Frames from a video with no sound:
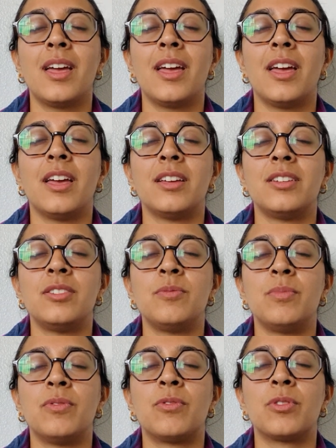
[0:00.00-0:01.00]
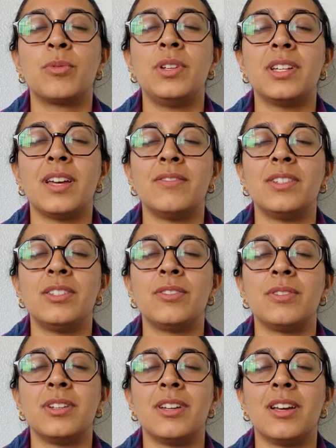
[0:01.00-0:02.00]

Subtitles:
And before we dive into it,